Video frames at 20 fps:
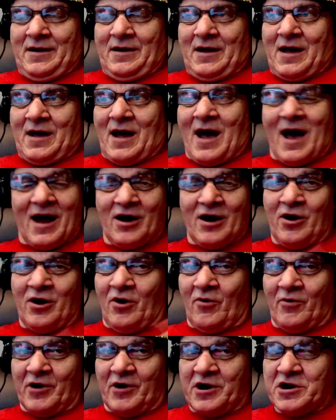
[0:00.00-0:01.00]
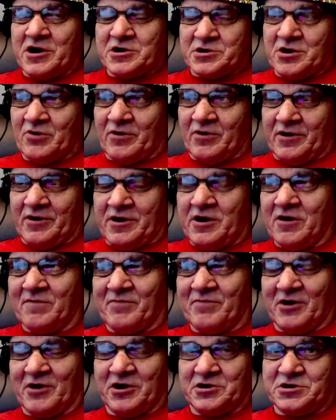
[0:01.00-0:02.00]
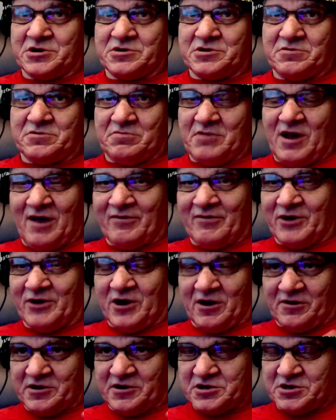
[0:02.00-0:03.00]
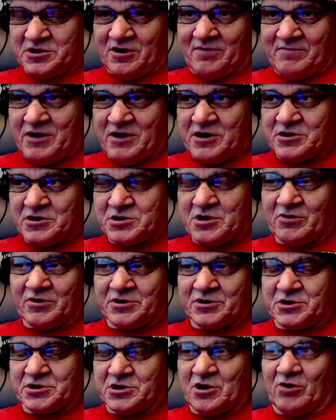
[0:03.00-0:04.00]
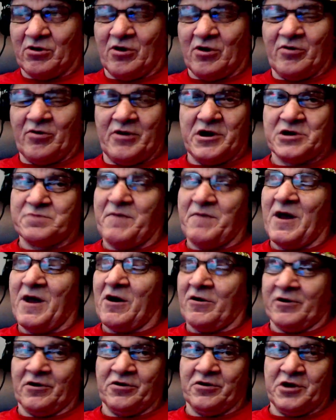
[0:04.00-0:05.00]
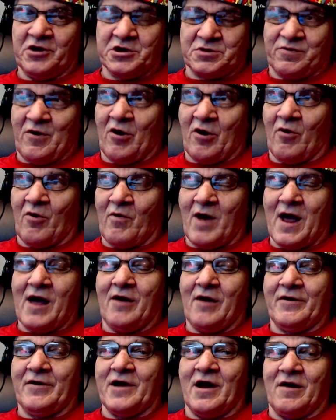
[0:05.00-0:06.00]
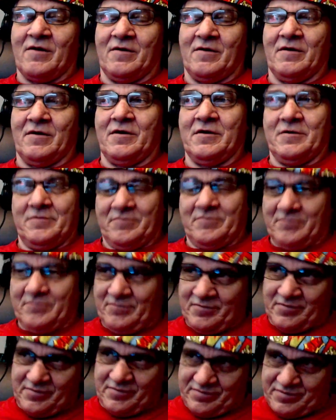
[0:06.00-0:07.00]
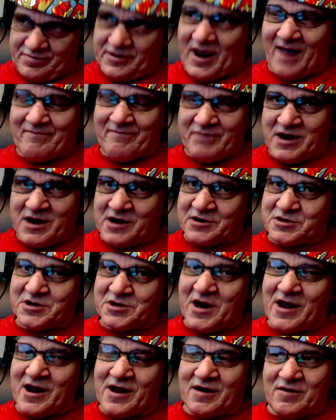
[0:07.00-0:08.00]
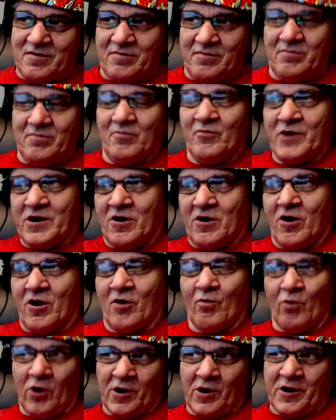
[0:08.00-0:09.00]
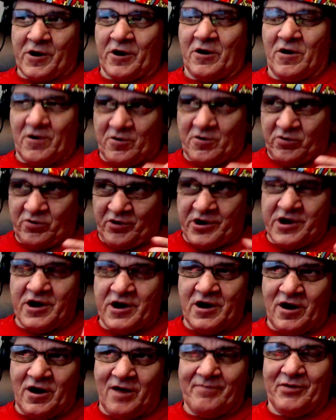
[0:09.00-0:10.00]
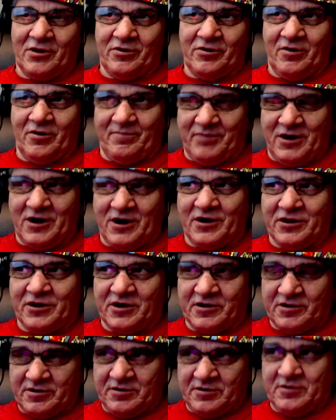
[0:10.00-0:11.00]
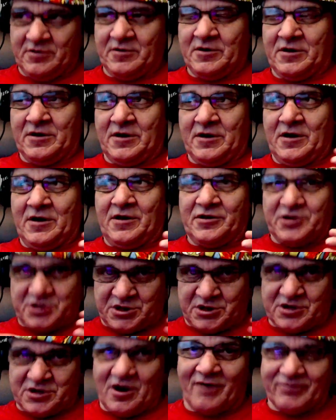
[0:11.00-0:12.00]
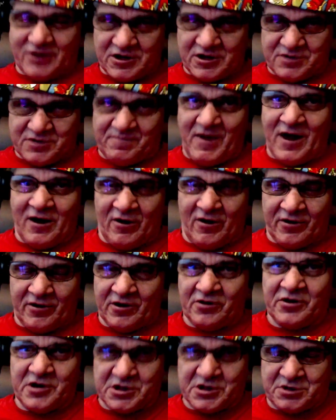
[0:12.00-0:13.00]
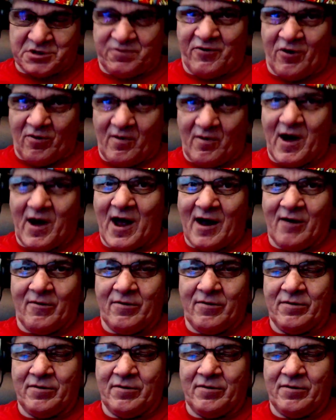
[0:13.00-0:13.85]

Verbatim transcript: I don't know what he's doing here, but it's evidently something he's doing solo. It's been on the list for a while now. That being said, we are working on cleaning up a little bit of the the stuff that's been on the list for a while.